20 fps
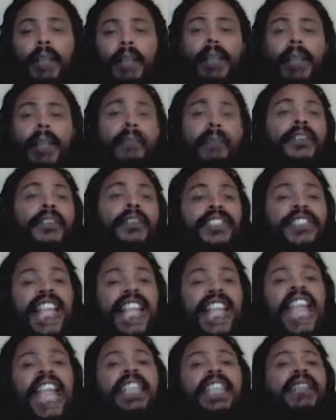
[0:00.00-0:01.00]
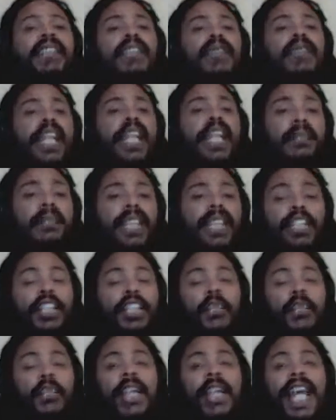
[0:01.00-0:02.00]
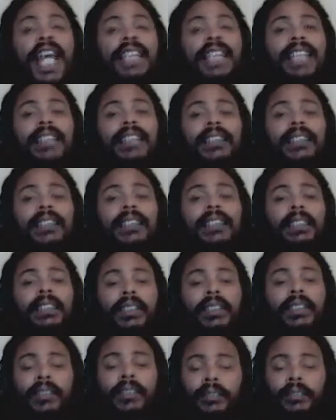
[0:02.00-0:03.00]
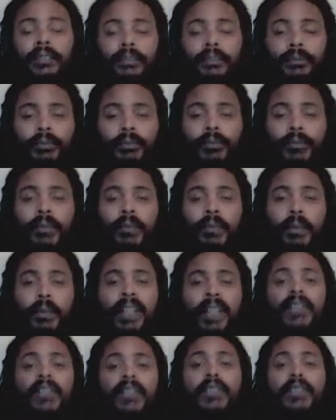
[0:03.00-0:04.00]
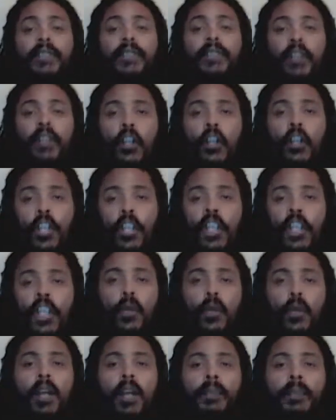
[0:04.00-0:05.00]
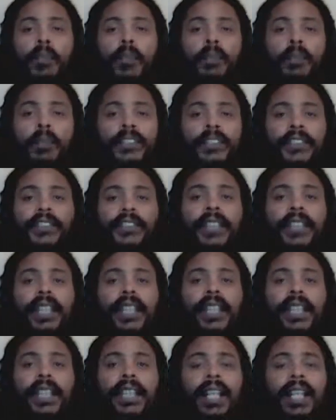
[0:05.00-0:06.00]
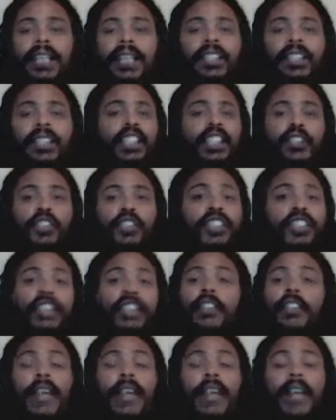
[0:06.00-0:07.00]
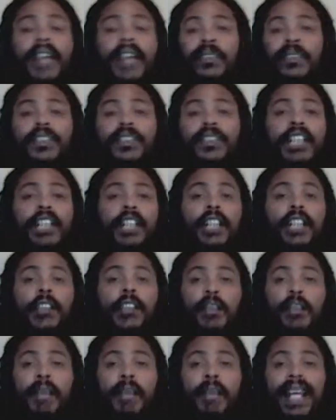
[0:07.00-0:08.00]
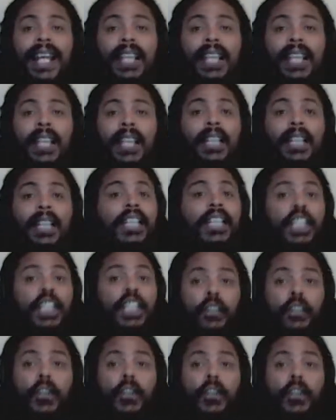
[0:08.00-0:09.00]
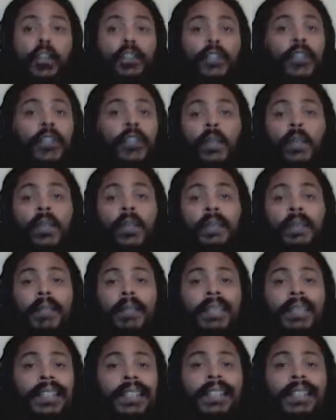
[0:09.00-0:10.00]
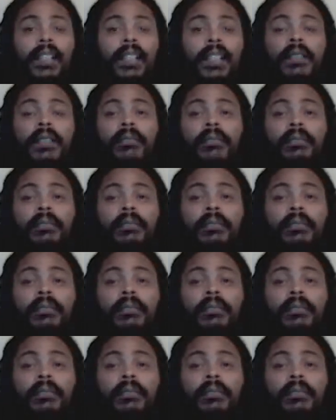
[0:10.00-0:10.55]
I mean, a person's hand can fly up and hit you on accident. But if they're hurting you on purpose, you still don't have to assign good or bad. You know you don't want to be hit.